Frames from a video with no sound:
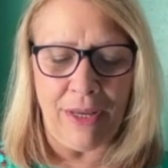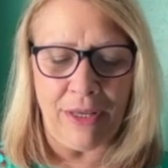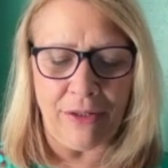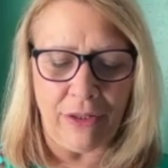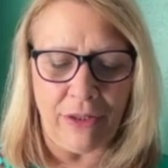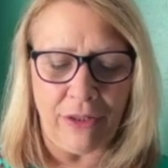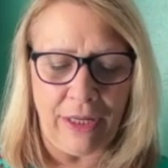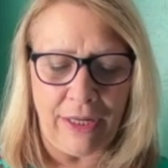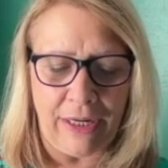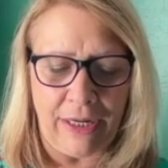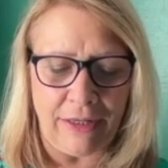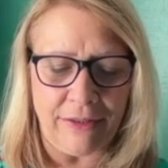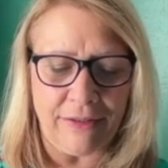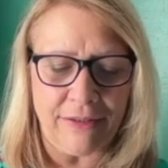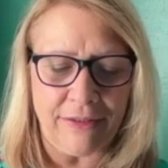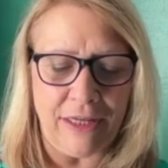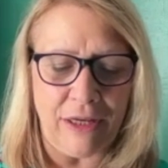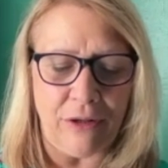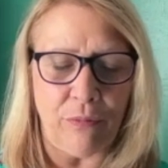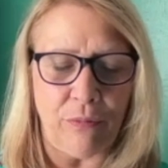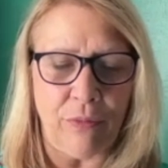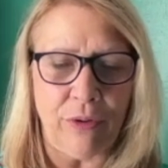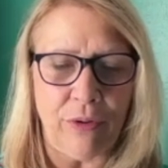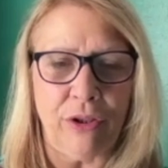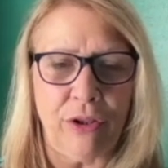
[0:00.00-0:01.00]
and like I
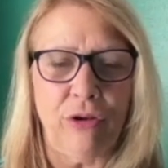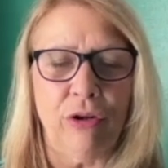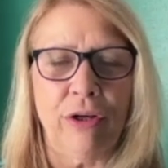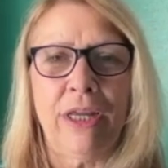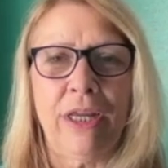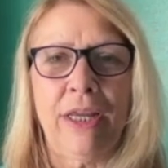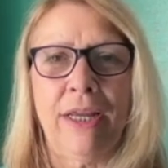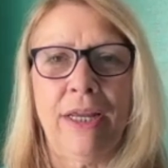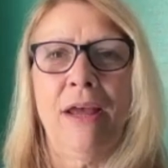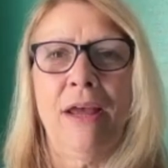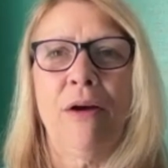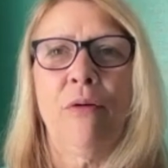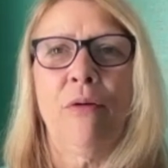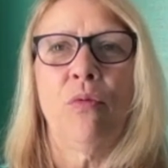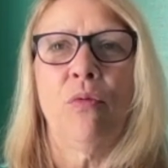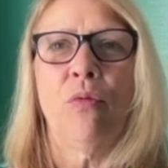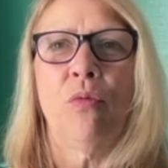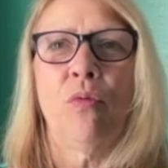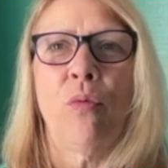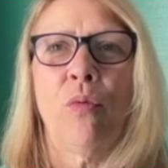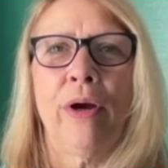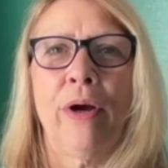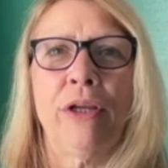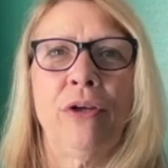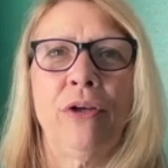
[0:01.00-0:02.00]
said, with looking at
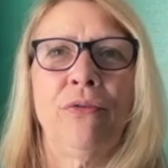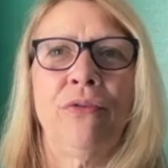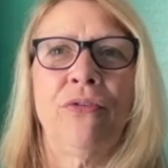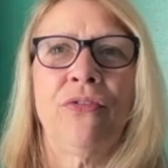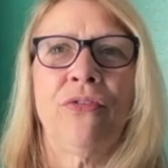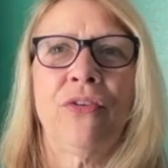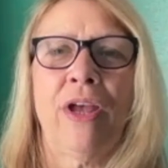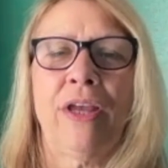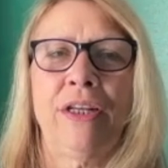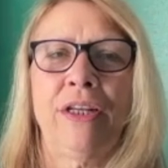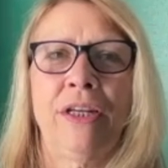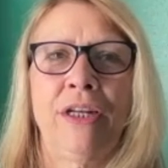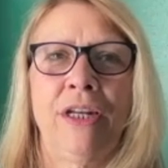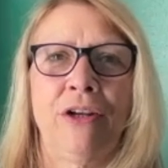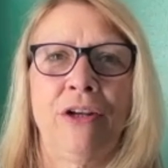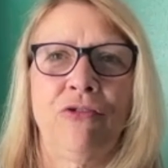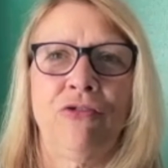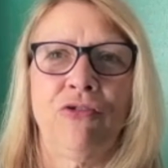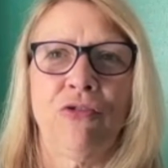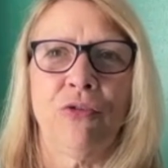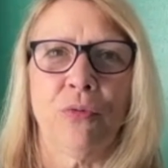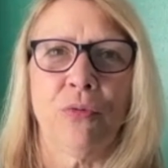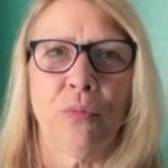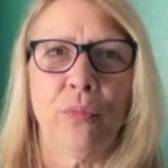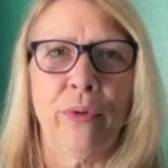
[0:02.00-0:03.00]
what you cited
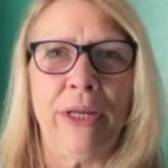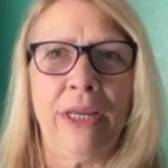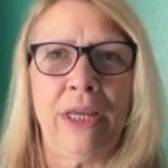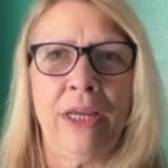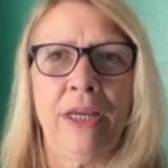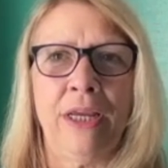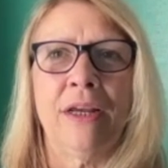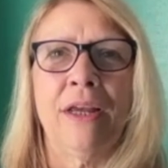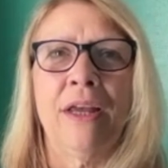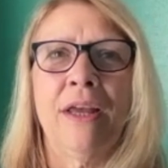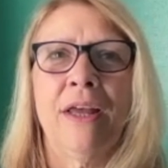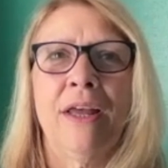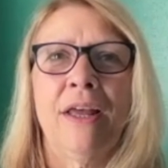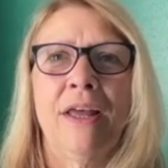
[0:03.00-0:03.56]
as your week,